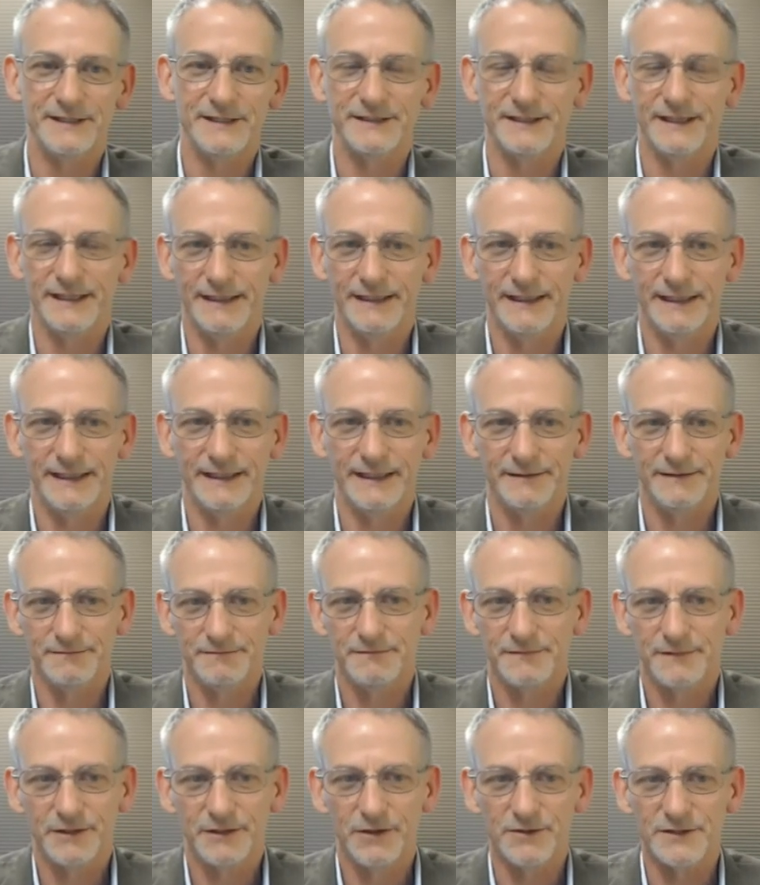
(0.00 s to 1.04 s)
And it
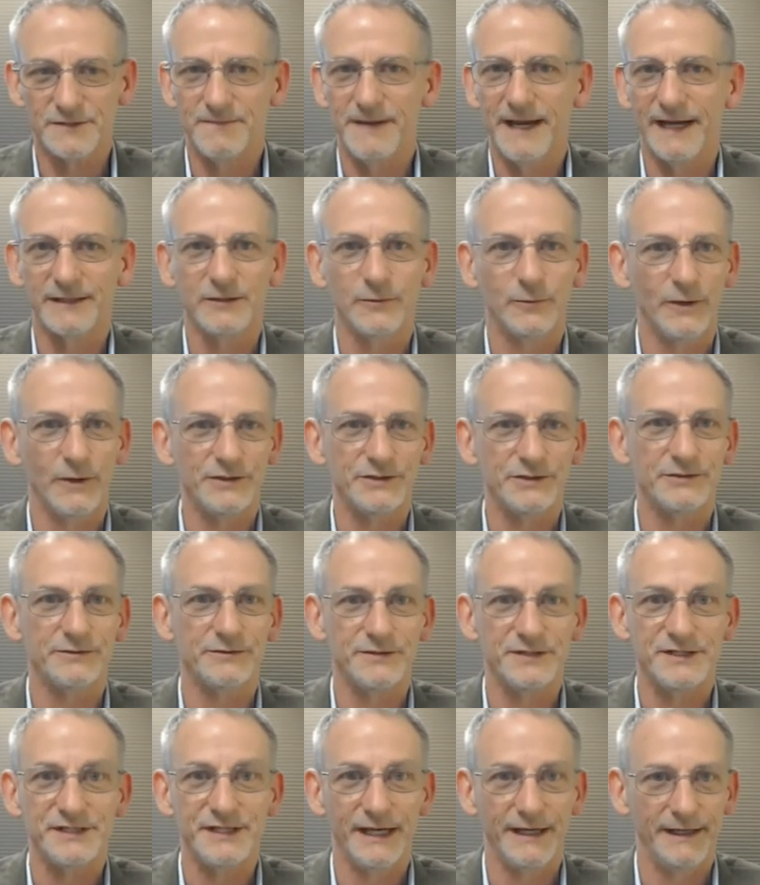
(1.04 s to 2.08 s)
goes back to what you were
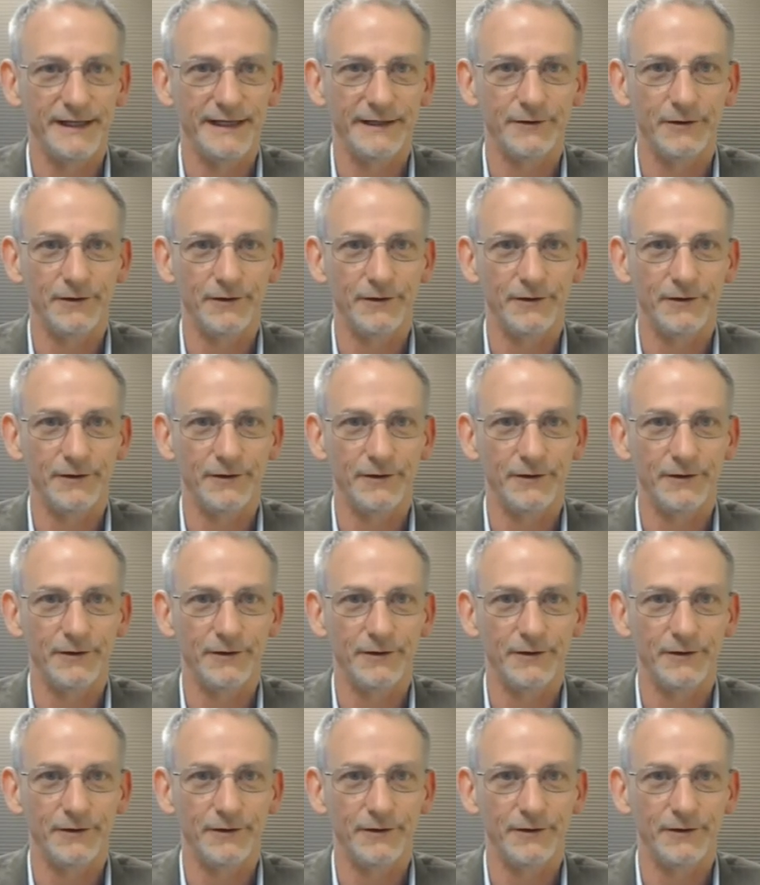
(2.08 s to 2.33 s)
saying